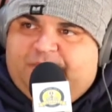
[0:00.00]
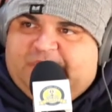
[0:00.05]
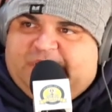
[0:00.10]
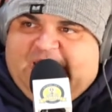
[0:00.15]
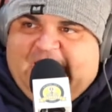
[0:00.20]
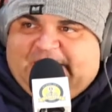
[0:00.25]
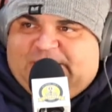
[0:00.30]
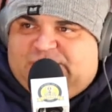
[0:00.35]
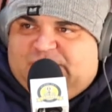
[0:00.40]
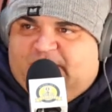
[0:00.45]

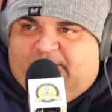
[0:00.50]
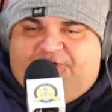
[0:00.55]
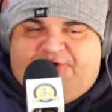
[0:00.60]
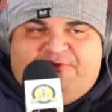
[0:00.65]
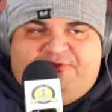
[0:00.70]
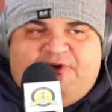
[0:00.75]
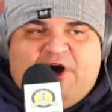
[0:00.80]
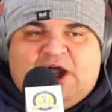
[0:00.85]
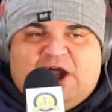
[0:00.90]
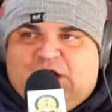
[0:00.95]
catching a
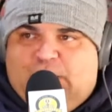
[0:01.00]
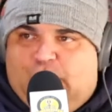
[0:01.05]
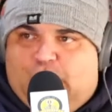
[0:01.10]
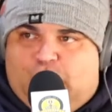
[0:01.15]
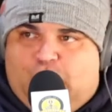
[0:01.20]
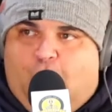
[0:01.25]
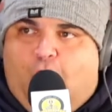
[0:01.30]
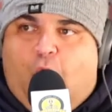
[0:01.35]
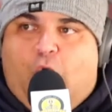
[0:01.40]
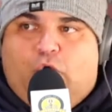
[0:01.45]
fucking
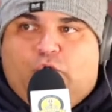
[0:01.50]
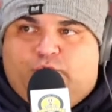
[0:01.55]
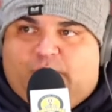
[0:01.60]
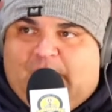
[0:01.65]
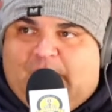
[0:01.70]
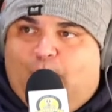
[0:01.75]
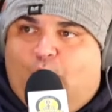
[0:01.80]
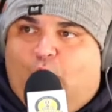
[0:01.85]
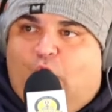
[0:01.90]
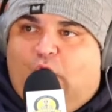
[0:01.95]
cold when
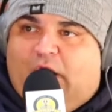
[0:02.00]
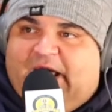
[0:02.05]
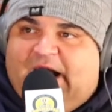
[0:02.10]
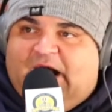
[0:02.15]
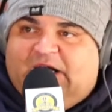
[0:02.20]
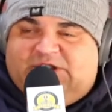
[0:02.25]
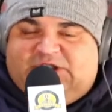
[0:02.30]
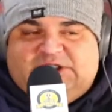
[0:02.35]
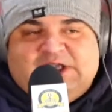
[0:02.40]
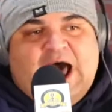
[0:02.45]
I'm walking
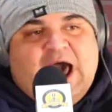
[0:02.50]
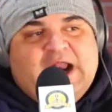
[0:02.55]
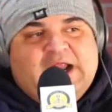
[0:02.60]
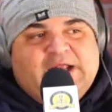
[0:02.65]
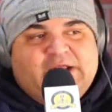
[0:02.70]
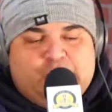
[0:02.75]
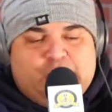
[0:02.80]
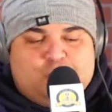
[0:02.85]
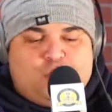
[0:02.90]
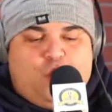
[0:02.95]
outside into
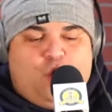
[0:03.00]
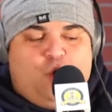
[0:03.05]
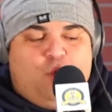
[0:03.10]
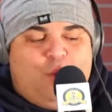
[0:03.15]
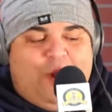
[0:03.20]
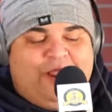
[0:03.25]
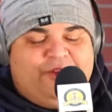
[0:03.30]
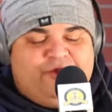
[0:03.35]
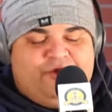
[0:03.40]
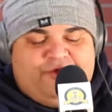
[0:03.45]
the cold
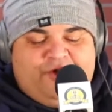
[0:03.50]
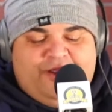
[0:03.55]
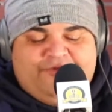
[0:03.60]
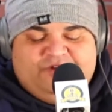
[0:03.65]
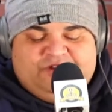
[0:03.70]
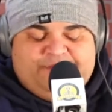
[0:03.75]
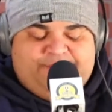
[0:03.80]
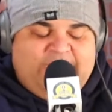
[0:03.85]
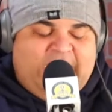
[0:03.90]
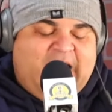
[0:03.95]
weather and
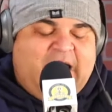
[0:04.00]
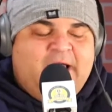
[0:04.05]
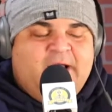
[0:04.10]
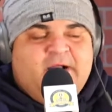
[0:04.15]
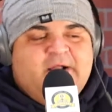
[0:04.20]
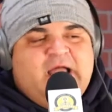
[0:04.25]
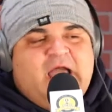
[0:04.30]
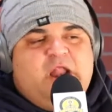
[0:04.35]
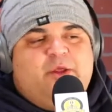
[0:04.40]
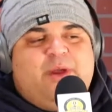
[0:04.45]
everything. But
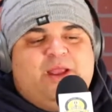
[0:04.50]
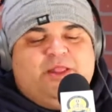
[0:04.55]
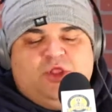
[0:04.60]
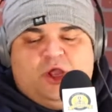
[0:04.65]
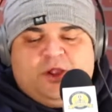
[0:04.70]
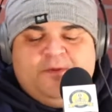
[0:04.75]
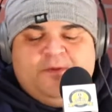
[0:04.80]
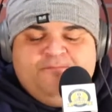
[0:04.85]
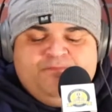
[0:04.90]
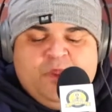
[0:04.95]
anyway,
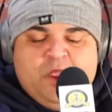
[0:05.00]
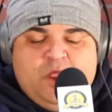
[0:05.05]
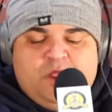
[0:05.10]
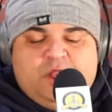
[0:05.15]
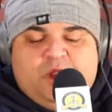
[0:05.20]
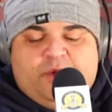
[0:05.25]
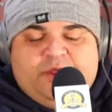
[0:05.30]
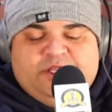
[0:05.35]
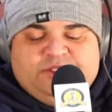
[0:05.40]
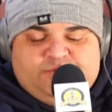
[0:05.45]
look, it
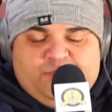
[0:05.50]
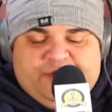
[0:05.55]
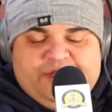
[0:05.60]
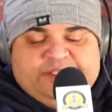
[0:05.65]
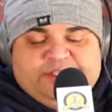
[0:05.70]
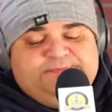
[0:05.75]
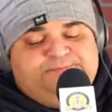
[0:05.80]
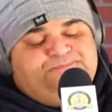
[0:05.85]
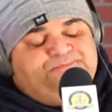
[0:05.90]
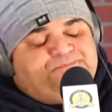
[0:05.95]
is what it is.
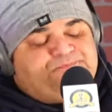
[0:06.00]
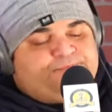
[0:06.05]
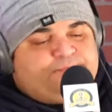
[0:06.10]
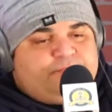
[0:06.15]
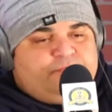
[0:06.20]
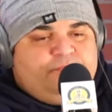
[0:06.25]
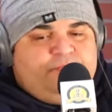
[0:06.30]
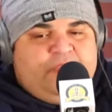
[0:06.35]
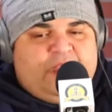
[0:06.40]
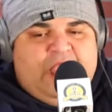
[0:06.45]

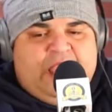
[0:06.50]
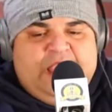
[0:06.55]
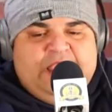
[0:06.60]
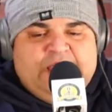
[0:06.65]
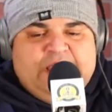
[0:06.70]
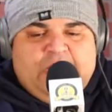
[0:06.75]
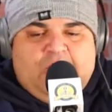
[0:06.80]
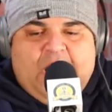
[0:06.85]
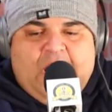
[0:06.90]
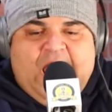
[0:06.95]

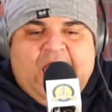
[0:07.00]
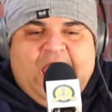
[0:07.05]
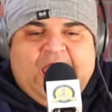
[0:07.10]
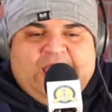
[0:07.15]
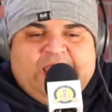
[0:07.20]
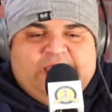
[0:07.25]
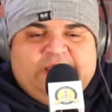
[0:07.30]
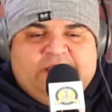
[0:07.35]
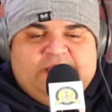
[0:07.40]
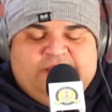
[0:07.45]

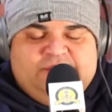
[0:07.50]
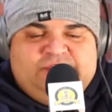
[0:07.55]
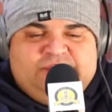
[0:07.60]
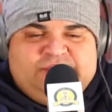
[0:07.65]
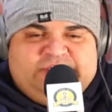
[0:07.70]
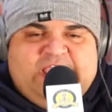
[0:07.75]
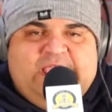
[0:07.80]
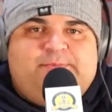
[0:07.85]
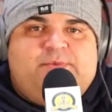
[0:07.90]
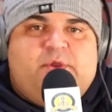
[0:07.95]
I just
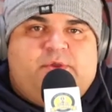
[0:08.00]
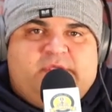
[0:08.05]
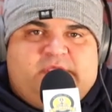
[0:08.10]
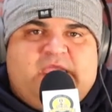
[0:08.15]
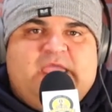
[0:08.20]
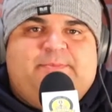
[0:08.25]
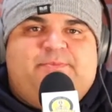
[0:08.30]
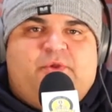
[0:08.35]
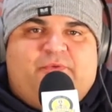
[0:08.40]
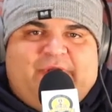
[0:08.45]
keep
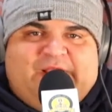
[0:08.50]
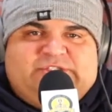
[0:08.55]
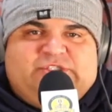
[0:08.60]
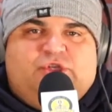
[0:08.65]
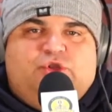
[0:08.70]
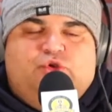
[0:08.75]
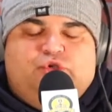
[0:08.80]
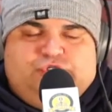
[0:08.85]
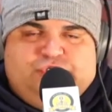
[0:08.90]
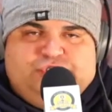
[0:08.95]
your
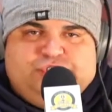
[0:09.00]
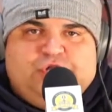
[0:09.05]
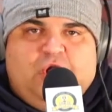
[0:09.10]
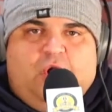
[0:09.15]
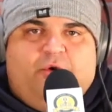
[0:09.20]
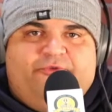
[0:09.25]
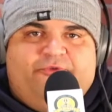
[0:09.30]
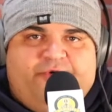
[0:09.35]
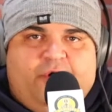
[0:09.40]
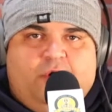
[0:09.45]
resolutions
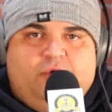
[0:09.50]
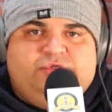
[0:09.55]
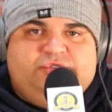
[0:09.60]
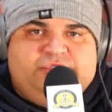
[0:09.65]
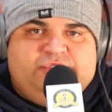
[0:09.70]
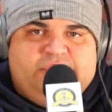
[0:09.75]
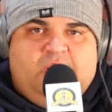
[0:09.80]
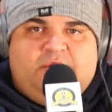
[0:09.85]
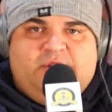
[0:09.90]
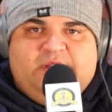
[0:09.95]
going, folks.
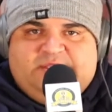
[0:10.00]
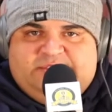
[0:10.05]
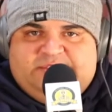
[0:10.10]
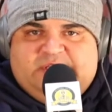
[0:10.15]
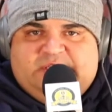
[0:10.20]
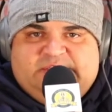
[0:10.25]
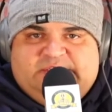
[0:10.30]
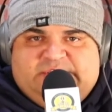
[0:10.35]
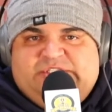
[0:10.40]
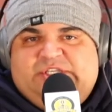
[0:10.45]

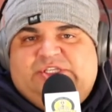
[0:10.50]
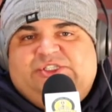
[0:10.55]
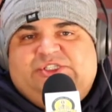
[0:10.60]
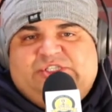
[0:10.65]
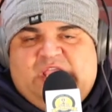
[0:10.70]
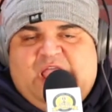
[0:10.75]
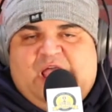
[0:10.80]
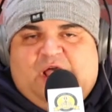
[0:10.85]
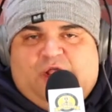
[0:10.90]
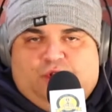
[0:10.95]
Let's just see
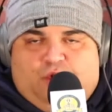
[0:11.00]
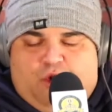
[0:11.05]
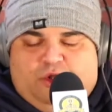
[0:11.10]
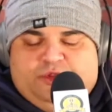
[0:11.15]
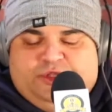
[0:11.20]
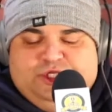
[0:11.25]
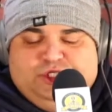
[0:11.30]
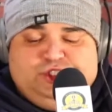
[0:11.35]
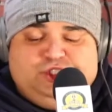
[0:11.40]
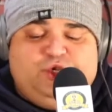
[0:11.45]
how long
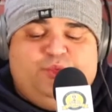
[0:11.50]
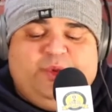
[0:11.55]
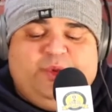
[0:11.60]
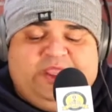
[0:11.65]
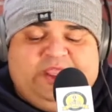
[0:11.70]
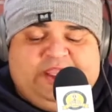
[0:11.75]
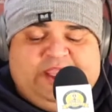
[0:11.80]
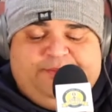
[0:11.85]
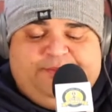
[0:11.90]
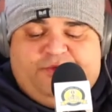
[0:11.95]
this year we can
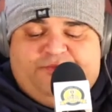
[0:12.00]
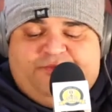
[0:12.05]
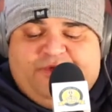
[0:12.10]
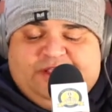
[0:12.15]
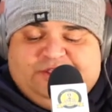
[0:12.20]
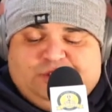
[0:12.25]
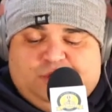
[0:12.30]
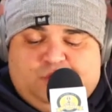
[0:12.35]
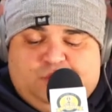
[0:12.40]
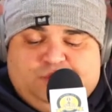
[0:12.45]
let us
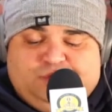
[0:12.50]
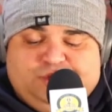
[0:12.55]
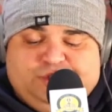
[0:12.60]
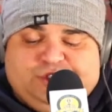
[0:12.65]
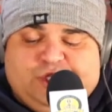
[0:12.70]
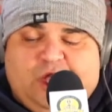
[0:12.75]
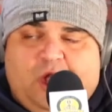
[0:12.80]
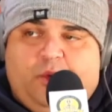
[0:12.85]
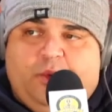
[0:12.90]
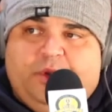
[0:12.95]
know if
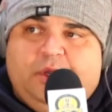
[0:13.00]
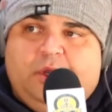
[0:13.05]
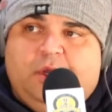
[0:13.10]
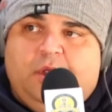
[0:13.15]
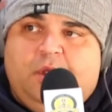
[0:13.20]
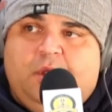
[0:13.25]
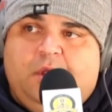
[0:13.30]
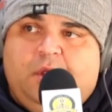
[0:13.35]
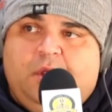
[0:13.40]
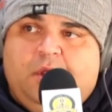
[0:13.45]
your
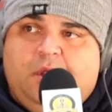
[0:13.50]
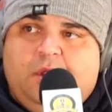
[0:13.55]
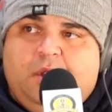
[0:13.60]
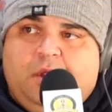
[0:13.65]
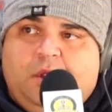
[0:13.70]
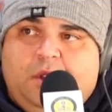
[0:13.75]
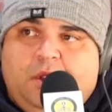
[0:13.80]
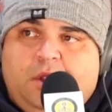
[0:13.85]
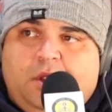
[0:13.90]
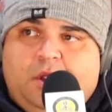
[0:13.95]
resolution
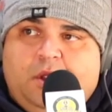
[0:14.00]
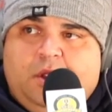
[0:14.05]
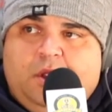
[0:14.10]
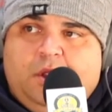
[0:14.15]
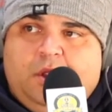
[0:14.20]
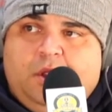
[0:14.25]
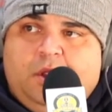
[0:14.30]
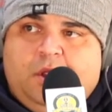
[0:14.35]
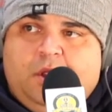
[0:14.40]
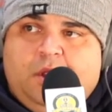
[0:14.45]
died by
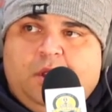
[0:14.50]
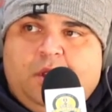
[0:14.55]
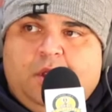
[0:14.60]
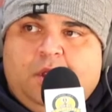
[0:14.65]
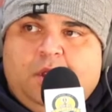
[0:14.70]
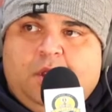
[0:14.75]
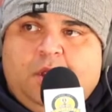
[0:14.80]
today.